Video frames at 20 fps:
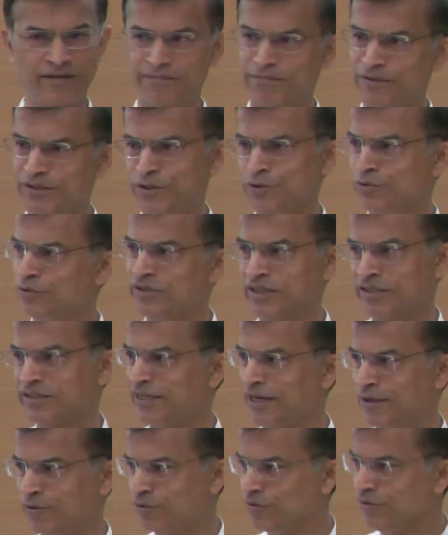But you just
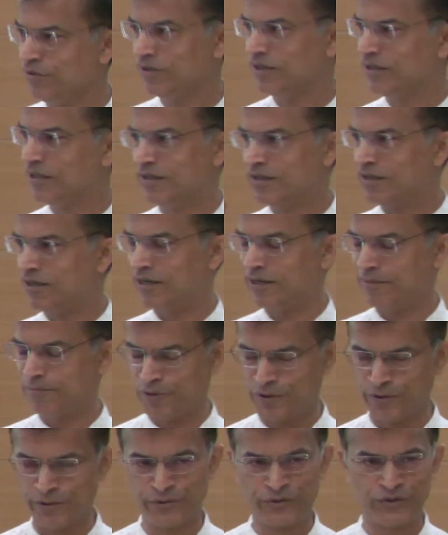have to
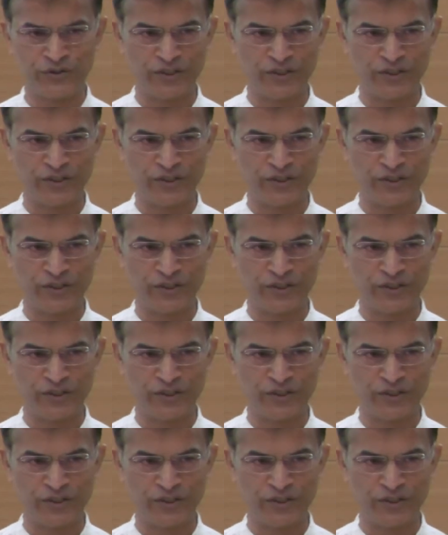produce